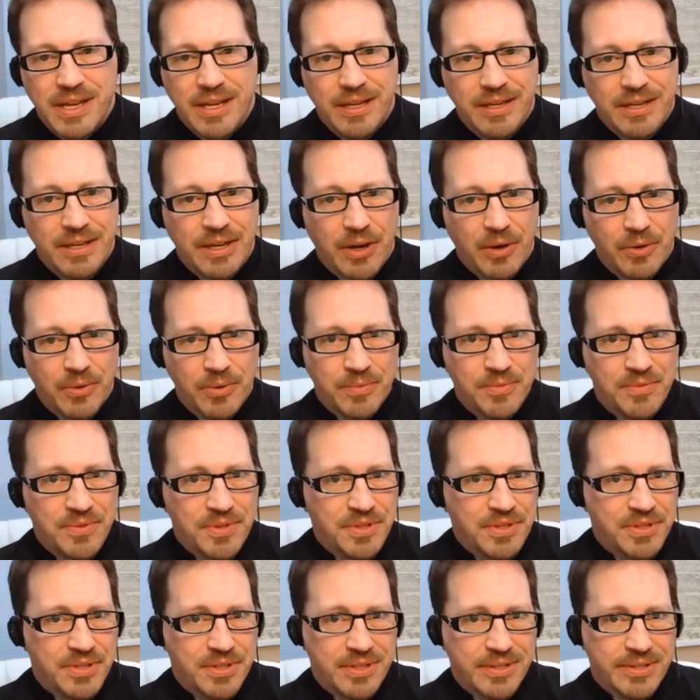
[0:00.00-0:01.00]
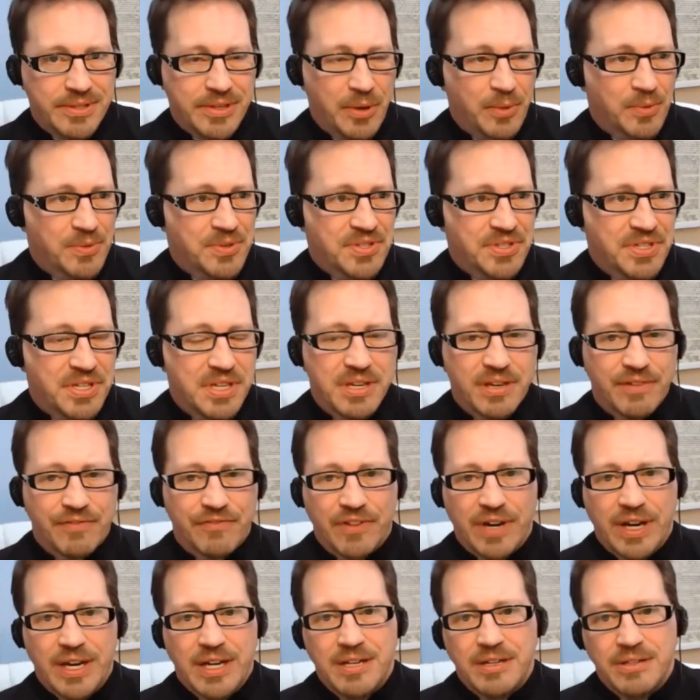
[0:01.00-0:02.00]
You know, don't seek a
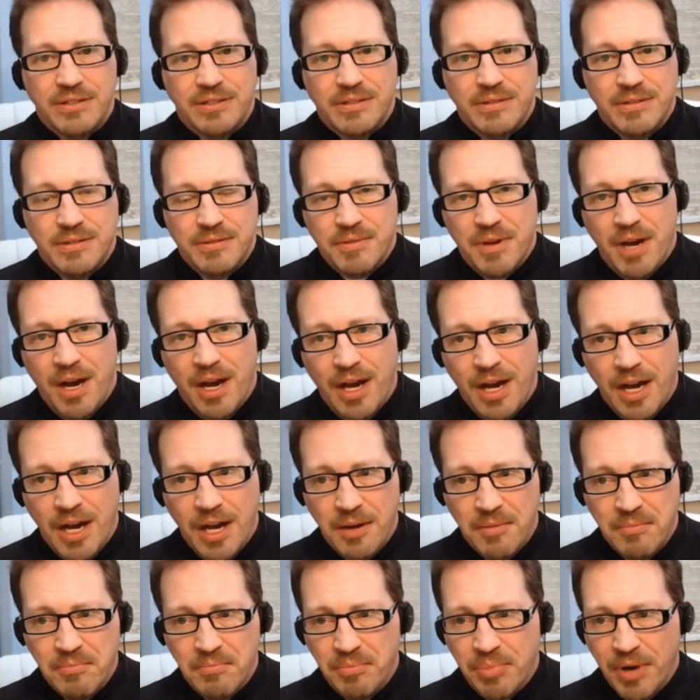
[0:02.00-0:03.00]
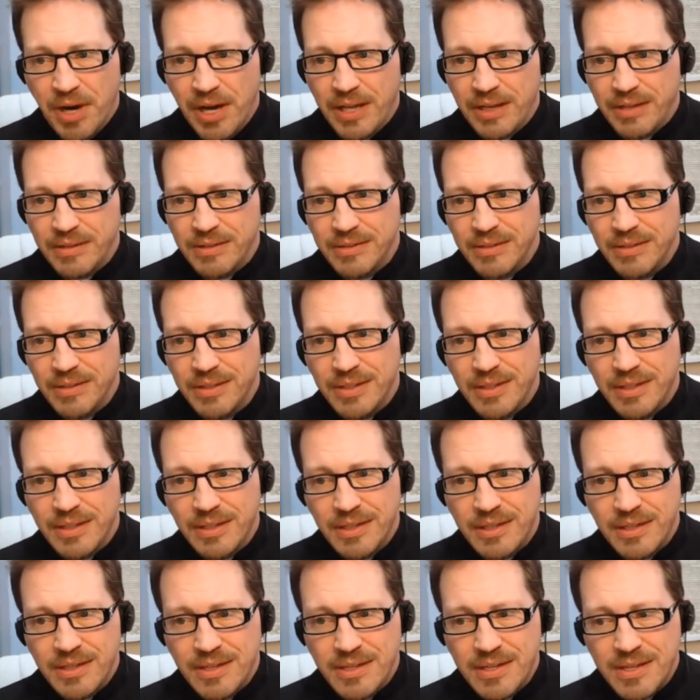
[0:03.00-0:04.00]
fight, but
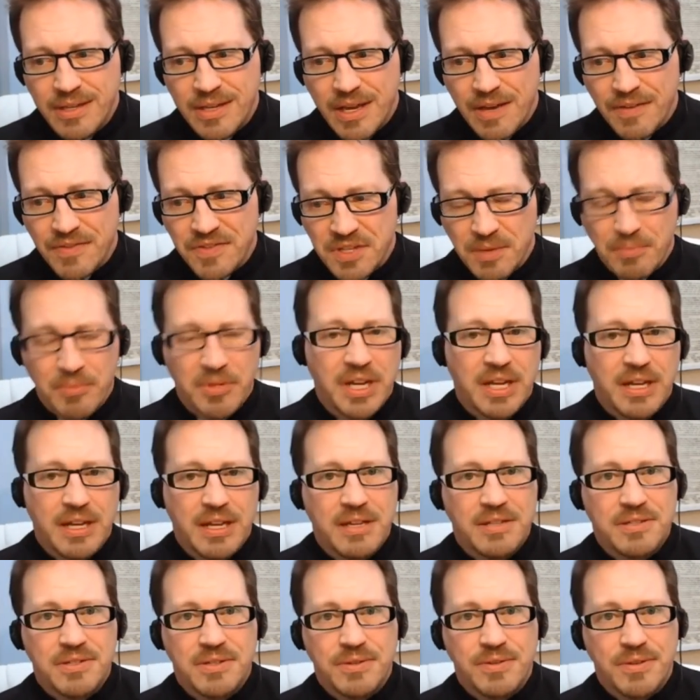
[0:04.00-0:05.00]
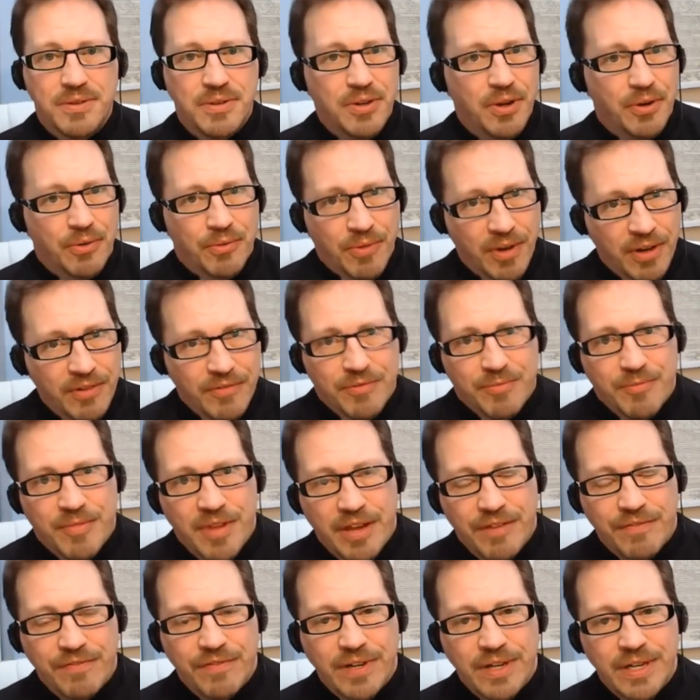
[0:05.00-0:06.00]
if somebody needs you, you don't run from
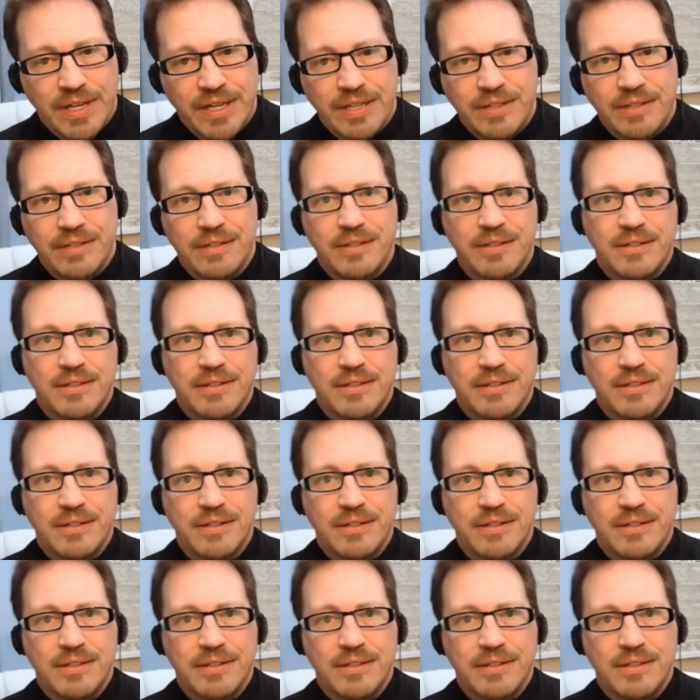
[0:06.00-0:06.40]
that fight,